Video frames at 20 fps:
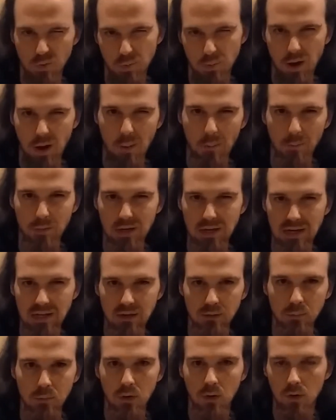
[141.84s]
about
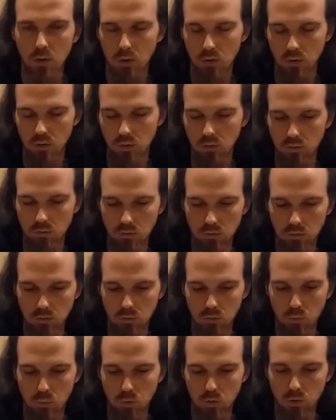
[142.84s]
medium,
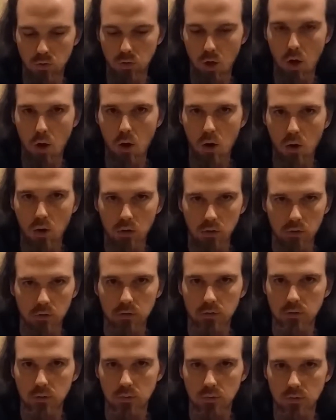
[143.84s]
or real long,
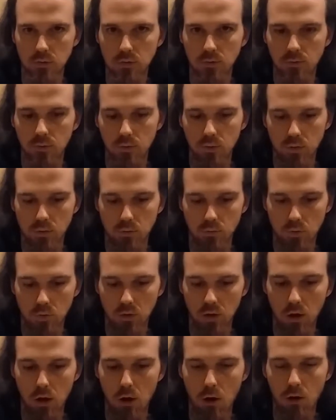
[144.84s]
or so on and so forth, and
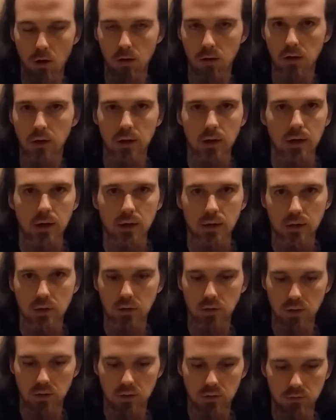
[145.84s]
really hard,
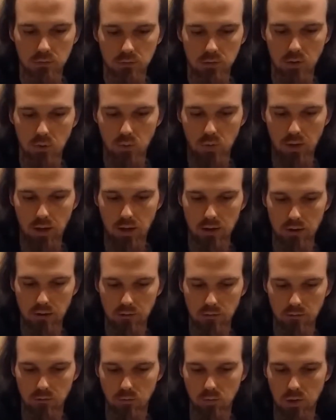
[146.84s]
you can do that
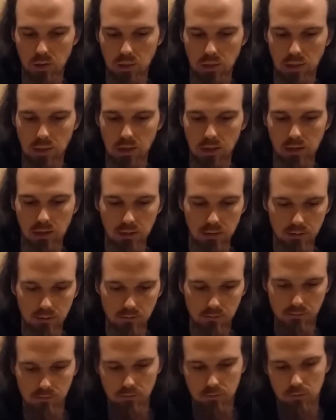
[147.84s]
with the
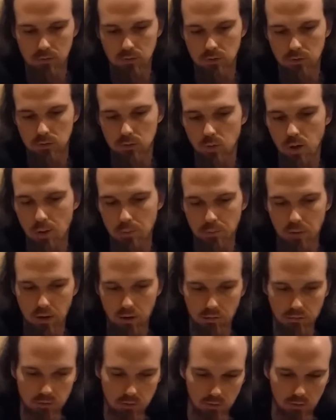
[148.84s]
swap
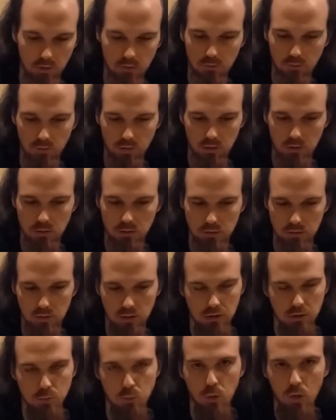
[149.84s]
there. So if there's an
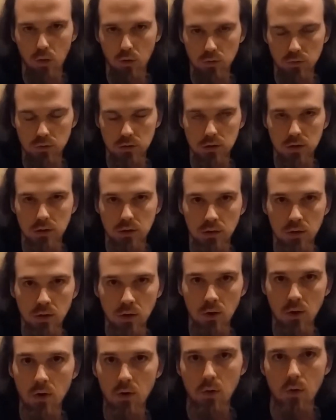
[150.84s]
explosion
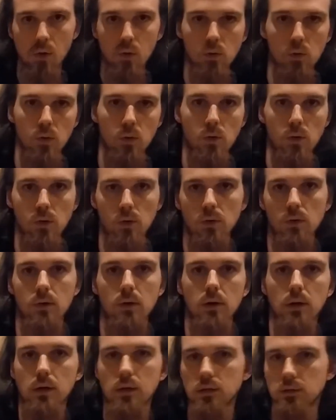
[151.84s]

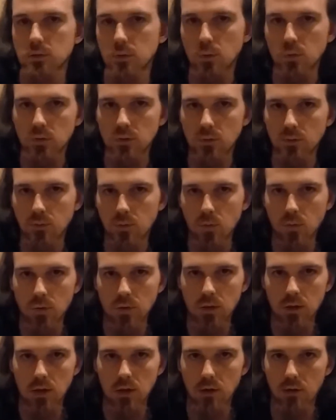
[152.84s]
or so on and so
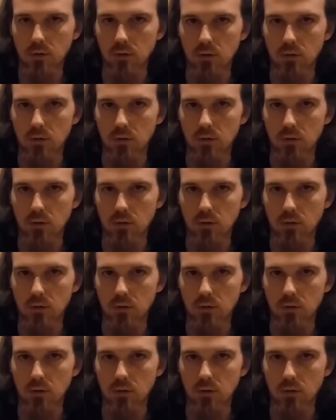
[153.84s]
forth,